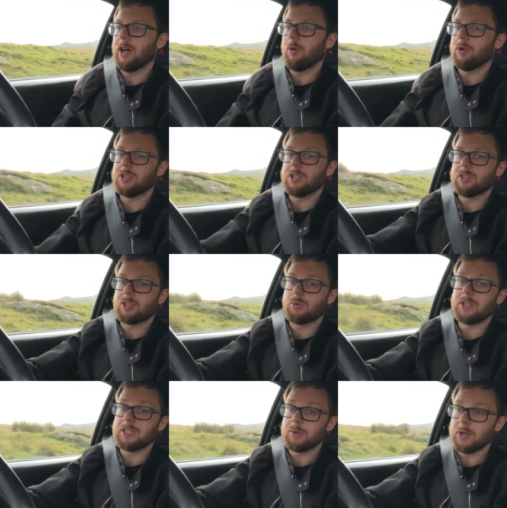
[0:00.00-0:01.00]
which is
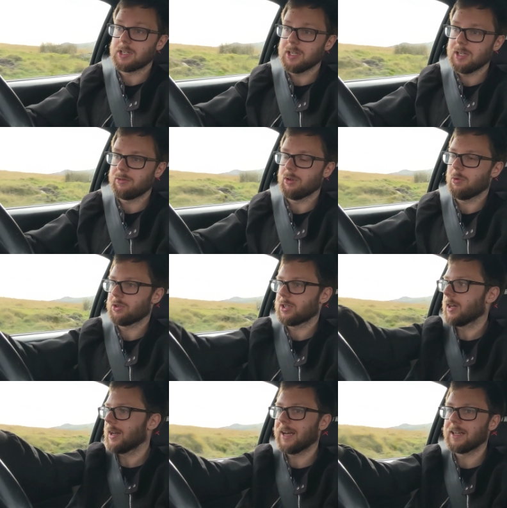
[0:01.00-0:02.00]
2020 if you're
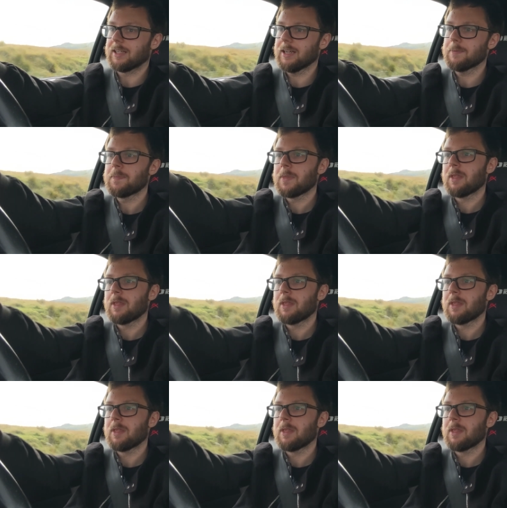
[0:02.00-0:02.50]
watching at a later date.